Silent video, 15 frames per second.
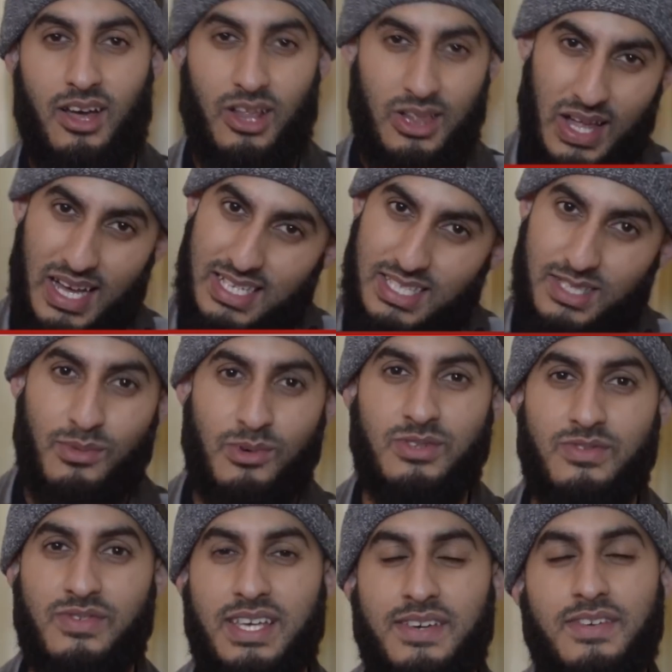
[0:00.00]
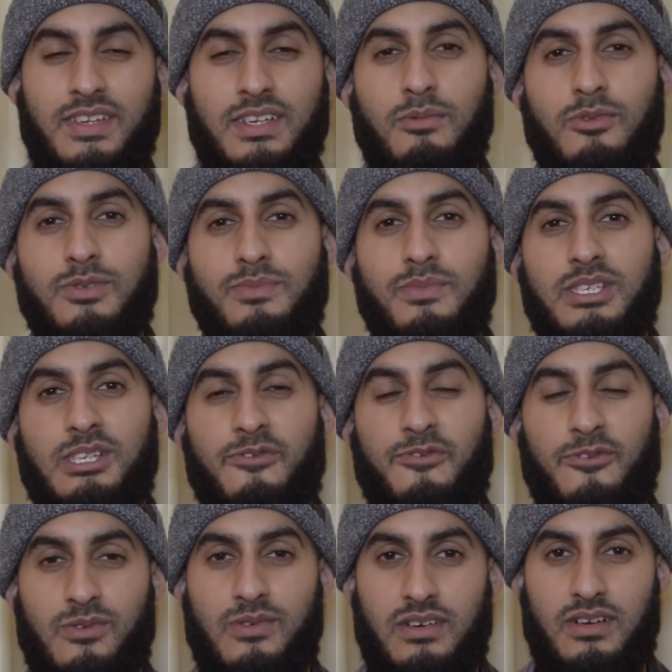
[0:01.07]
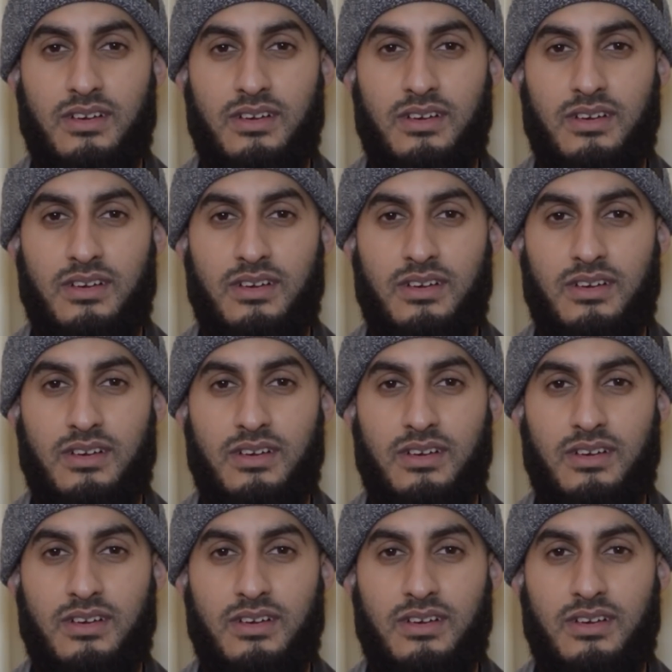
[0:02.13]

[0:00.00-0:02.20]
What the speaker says: Allah is the most forgiving, the most merciful.